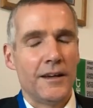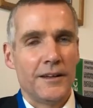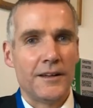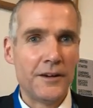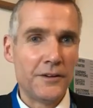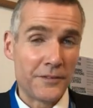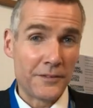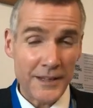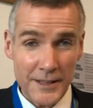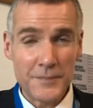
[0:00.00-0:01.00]
Now,
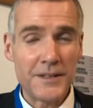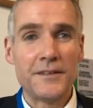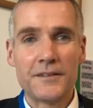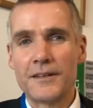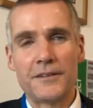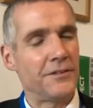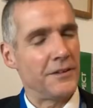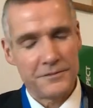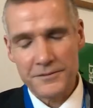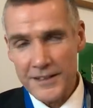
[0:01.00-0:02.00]
that means that for the
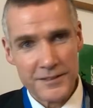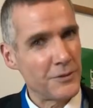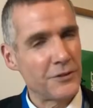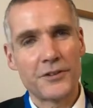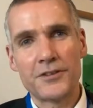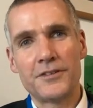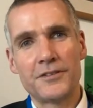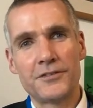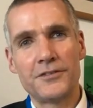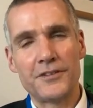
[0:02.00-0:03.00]
vast majority of
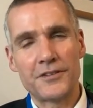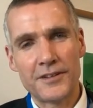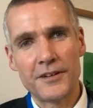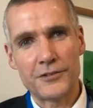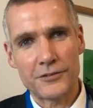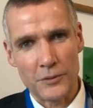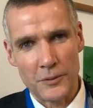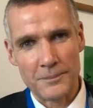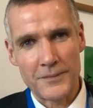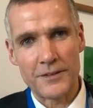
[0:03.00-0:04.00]
students in our school,
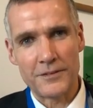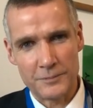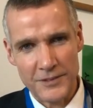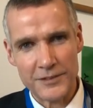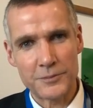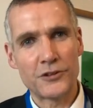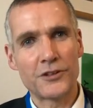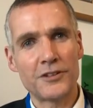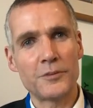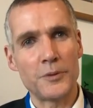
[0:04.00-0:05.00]
the vast
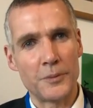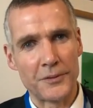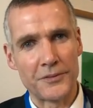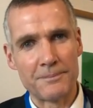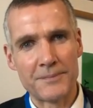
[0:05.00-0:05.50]
majority of pupils,